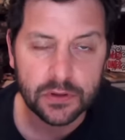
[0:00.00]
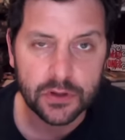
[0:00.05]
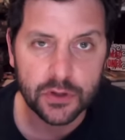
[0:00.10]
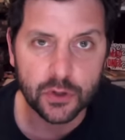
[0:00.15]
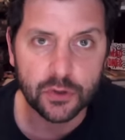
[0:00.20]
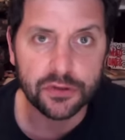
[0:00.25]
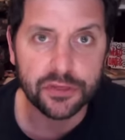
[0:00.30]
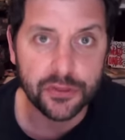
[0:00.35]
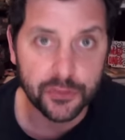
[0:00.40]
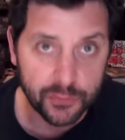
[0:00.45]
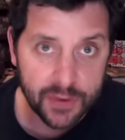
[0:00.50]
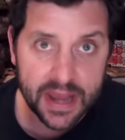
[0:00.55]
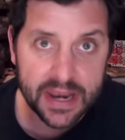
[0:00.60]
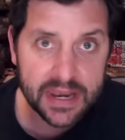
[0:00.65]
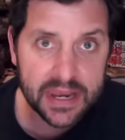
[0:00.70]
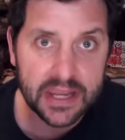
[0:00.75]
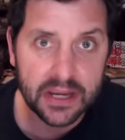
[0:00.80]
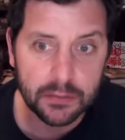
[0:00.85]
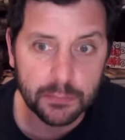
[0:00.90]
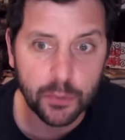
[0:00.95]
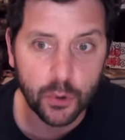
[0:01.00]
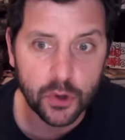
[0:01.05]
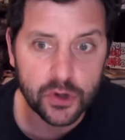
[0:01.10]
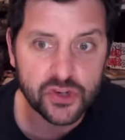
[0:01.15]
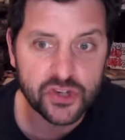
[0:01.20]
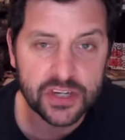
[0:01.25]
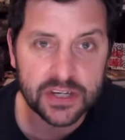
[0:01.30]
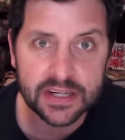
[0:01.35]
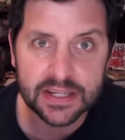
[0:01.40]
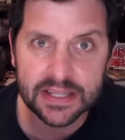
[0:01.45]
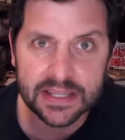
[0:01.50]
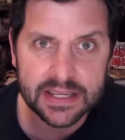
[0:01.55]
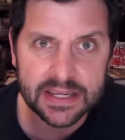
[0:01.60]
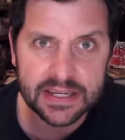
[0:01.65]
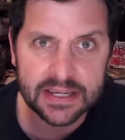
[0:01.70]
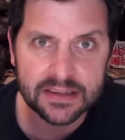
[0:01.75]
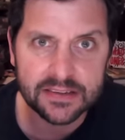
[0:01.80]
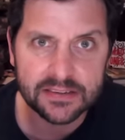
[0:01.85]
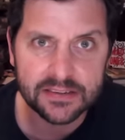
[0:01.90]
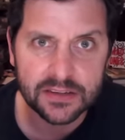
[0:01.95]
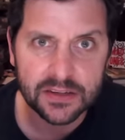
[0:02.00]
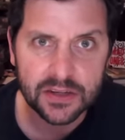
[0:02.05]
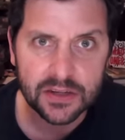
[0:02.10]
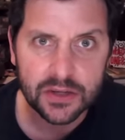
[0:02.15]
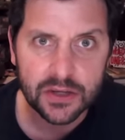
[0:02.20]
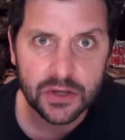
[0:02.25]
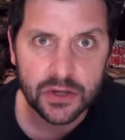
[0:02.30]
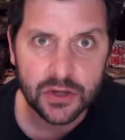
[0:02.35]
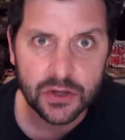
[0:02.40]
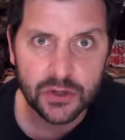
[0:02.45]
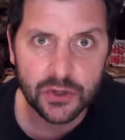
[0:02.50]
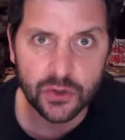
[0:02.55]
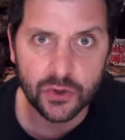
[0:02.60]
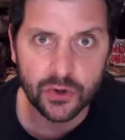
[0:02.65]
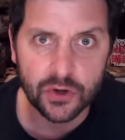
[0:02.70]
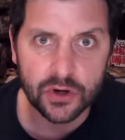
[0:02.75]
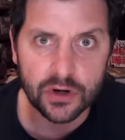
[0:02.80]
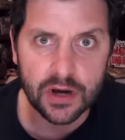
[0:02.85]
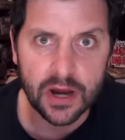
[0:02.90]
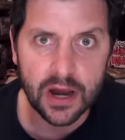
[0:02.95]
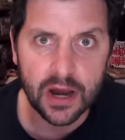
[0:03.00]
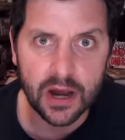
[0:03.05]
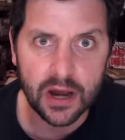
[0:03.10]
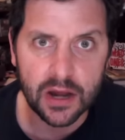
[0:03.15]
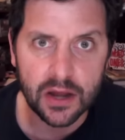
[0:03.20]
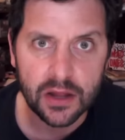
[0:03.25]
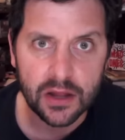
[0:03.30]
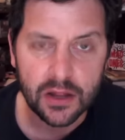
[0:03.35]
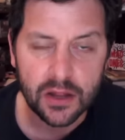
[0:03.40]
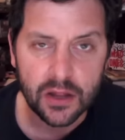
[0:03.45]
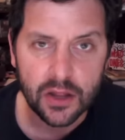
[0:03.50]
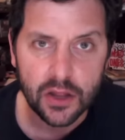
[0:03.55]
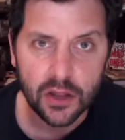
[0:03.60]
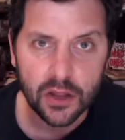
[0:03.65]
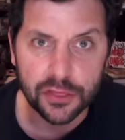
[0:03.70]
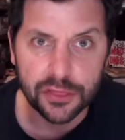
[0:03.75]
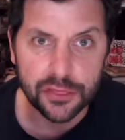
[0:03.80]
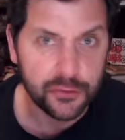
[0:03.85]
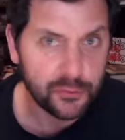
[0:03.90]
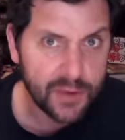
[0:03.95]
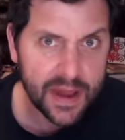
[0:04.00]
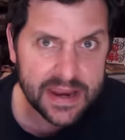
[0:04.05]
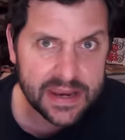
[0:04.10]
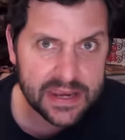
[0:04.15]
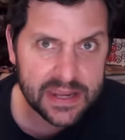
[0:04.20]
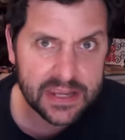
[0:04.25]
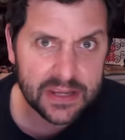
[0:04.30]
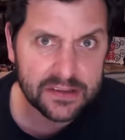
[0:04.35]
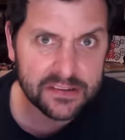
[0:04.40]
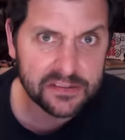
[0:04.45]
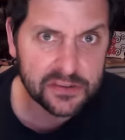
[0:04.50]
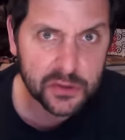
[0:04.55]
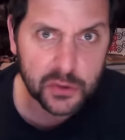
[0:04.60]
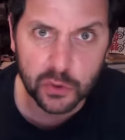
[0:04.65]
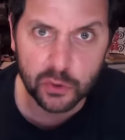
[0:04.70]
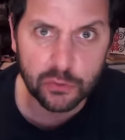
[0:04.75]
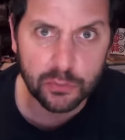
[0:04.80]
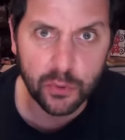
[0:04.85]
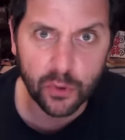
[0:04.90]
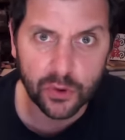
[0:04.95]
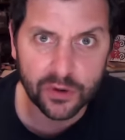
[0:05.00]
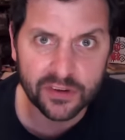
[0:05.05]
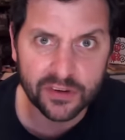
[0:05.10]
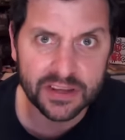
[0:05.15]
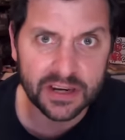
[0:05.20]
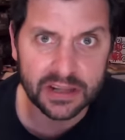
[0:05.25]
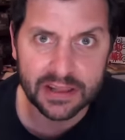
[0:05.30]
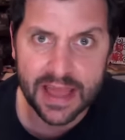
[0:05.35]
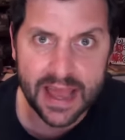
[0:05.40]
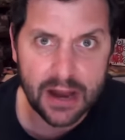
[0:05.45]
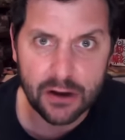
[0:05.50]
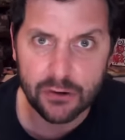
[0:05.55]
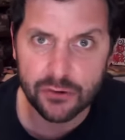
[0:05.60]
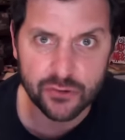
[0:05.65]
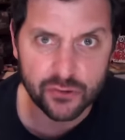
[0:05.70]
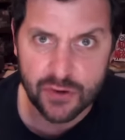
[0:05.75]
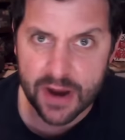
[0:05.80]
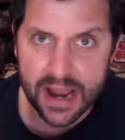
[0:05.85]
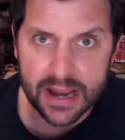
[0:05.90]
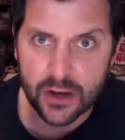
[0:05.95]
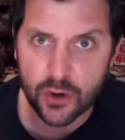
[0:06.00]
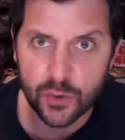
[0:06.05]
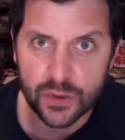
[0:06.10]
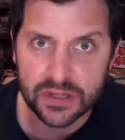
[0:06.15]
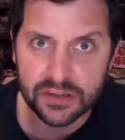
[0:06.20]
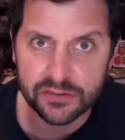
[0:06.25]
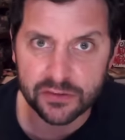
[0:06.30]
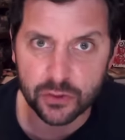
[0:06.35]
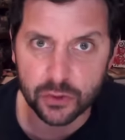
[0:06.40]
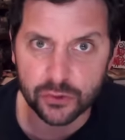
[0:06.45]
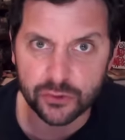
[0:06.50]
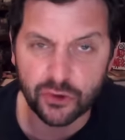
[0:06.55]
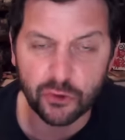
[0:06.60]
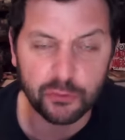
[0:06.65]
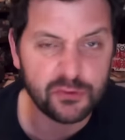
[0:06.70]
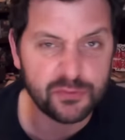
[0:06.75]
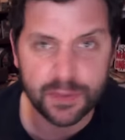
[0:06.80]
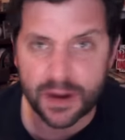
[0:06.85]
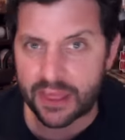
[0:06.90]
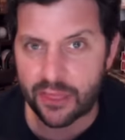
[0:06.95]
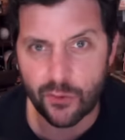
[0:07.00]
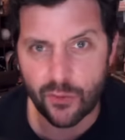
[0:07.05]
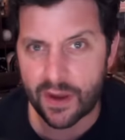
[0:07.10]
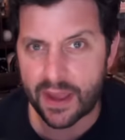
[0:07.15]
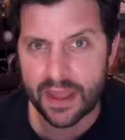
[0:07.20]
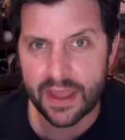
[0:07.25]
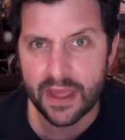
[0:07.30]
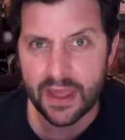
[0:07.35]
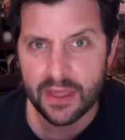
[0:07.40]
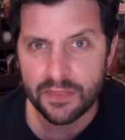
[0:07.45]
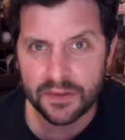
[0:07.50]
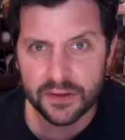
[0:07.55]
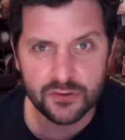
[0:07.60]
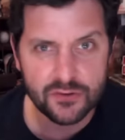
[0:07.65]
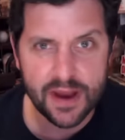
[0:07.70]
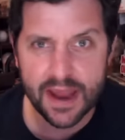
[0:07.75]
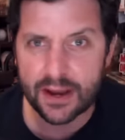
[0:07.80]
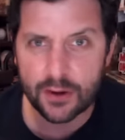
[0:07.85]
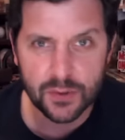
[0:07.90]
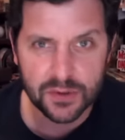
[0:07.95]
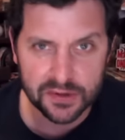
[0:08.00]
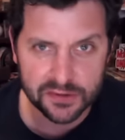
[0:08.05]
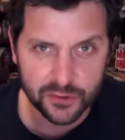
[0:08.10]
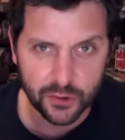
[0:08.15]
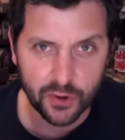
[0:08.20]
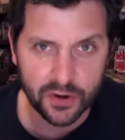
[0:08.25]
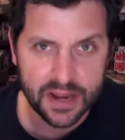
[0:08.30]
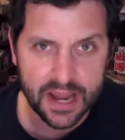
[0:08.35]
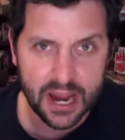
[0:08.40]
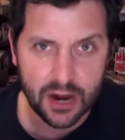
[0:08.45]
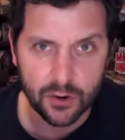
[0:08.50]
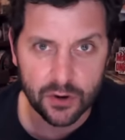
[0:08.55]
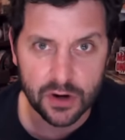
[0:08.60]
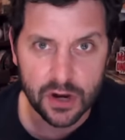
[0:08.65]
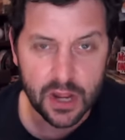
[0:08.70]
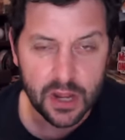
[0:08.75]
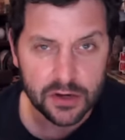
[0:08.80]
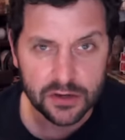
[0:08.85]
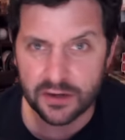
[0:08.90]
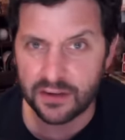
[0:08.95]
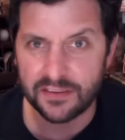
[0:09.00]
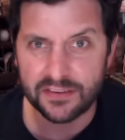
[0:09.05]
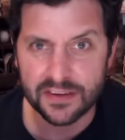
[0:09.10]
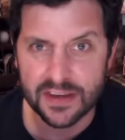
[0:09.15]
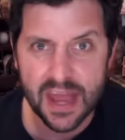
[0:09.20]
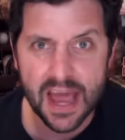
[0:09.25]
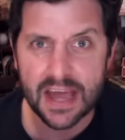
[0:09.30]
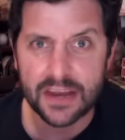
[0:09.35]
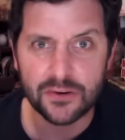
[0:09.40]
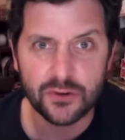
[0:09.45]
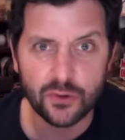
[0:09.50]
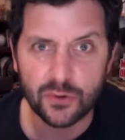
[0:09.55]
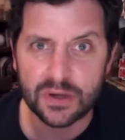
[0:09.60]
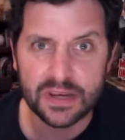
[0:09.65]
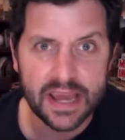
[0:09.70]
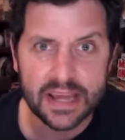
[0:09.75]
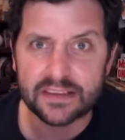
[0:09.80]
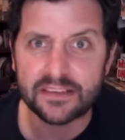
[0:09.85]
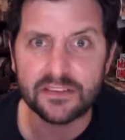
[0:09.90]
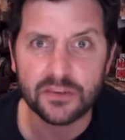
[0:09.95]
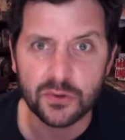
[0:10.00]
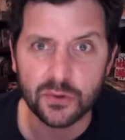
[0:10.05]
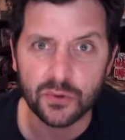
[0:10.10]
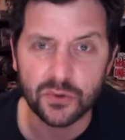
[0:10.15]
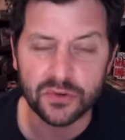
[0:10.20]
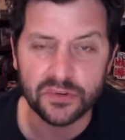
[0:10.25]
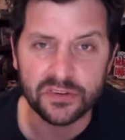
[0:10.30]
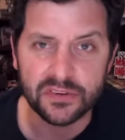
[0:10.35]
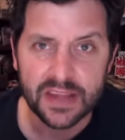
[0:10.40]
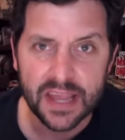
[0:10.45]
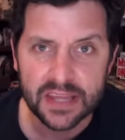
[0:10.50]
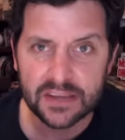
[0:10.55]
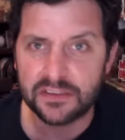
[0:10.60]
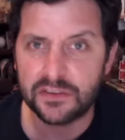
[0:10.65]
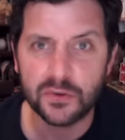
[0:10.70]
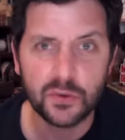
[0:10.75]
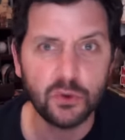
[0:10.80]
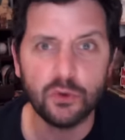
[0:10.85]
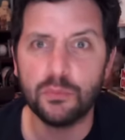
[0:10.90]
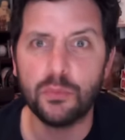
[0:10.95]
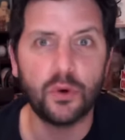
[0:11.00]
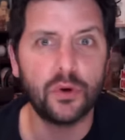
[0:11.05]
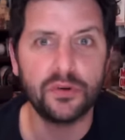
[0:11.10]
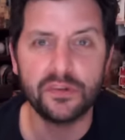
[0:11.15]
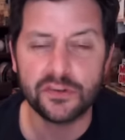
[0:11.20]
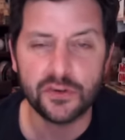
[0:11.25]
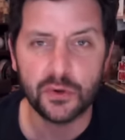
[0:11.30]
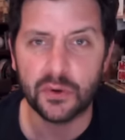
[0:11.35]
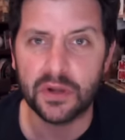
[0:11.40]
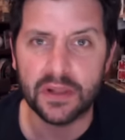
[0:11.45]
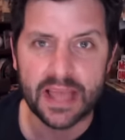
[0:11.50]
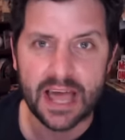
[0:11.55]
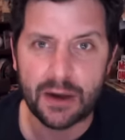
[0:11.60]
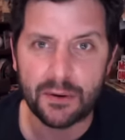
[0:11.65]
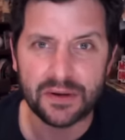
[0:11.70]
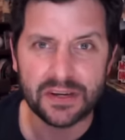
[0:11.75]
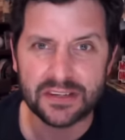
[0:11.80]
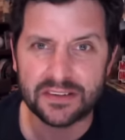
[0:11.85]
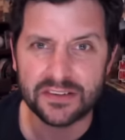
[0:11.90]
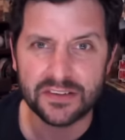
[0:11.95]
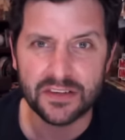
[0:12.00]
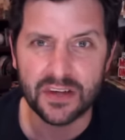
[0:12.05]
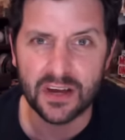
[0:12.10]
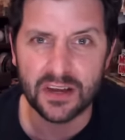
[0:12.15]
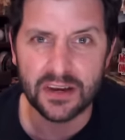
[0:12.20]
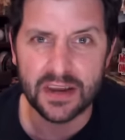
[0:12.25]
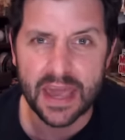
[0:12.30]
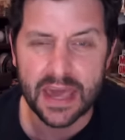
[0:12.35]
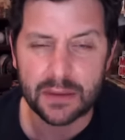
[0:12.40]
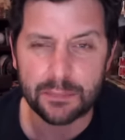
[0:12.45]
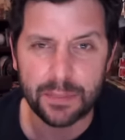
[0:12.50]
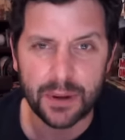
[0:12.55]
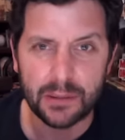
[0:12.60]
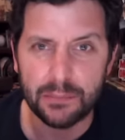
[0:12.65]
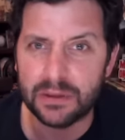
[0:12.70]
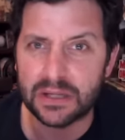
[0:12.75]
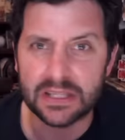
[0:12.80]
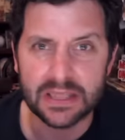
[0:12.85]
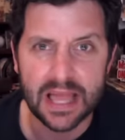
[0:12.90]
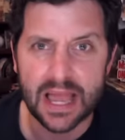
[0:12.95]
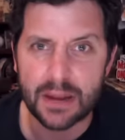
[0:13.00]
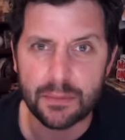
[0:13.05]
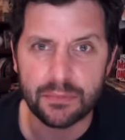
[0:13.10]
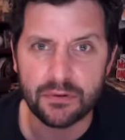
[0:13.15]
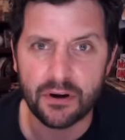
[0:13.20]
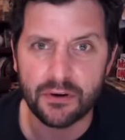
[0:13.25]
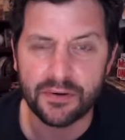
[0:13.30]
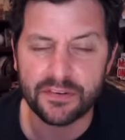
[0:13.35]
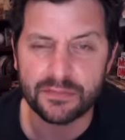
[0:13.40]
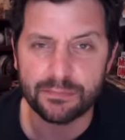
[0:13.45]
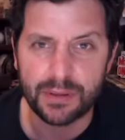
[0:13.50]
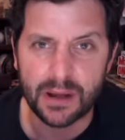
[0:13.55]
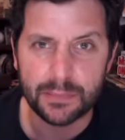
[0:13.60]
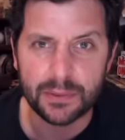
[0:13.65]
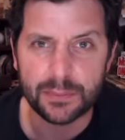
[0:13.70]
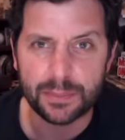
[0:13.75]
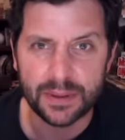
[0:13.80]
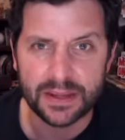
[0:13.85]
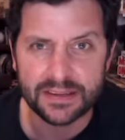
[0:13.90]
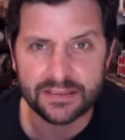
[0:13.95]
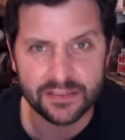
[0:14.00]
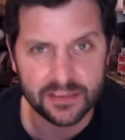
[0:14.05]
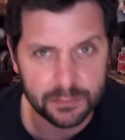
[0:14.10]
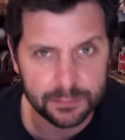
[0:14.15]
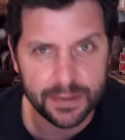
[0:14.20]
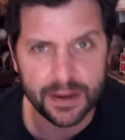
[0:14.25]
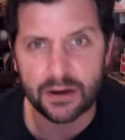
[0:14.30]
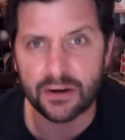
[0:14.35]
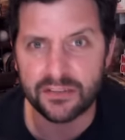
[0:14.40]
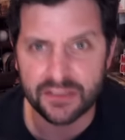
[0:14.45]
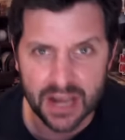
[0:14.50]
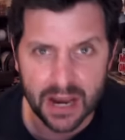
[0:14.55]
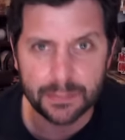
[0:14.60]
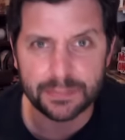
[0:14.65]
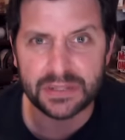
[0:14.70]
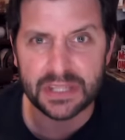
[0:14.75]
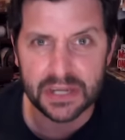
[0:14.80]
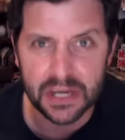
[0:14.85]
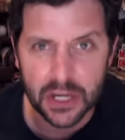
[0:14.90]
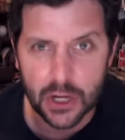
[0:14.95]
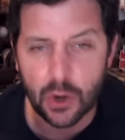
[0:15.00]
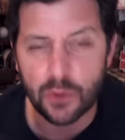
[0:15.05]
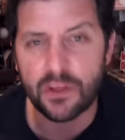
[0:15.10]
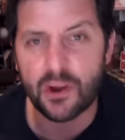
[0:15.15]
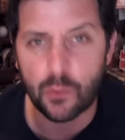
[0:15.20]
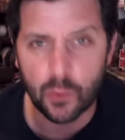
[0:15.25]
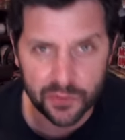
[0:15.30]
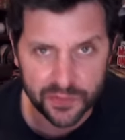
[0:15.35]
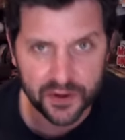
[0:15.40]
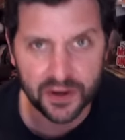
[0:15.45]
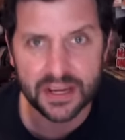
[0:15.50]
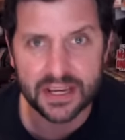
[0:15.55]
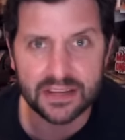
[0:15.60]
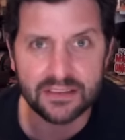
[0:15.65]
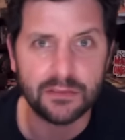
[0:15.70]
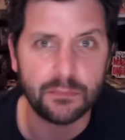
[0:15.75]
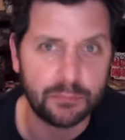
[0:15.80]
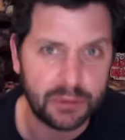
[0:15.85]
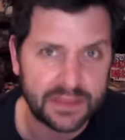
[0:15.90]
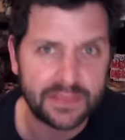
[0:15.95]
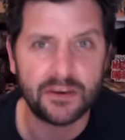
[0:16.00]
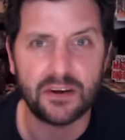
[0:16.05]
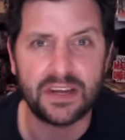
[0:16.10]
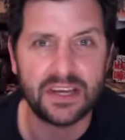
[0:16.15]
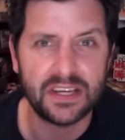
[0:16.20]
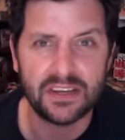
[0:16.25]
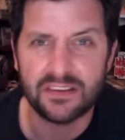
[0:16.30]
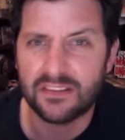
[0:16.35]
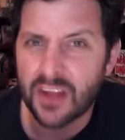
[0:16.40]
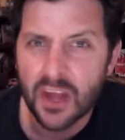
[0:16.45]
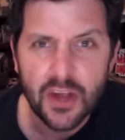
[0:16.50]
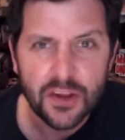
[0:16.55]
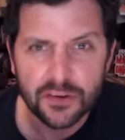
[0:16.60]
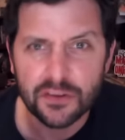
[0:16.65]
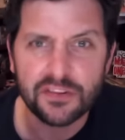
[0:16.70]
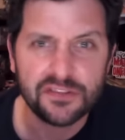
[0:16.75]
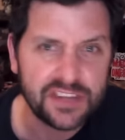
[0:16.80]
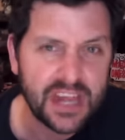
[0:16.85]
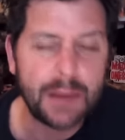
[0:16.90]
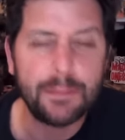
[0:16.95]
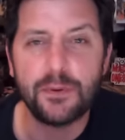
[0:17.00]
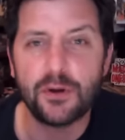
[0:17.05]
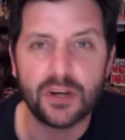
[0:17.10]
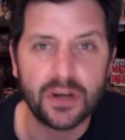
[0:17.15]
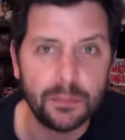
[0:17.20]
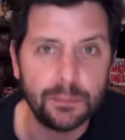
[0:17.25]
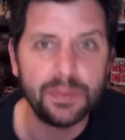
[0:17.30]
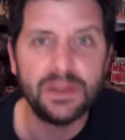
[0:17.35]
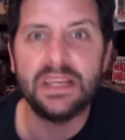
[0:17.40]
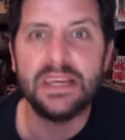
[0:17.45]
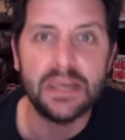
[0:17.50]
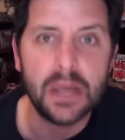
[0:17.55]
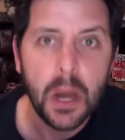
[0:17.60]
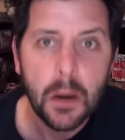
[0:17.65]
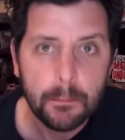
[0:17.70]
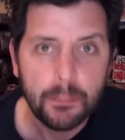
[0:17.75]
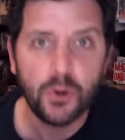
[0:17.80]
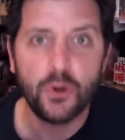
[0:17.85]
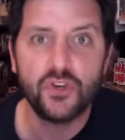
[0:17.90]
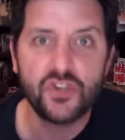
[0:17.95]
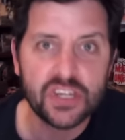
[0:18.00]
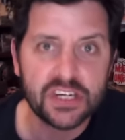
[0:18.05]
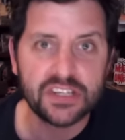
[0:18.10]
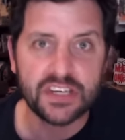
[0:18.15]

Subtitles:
You're threatening abortion clinics? You're threatening school boards that allow drag queen school shows, which, by the way, the Drag Queen Story Hour does not do it at schools, and school boards don't allow it. It's done at public libraries and public places, and parents opt in and go there with their kids and bring their kids. So stop your complete bullshit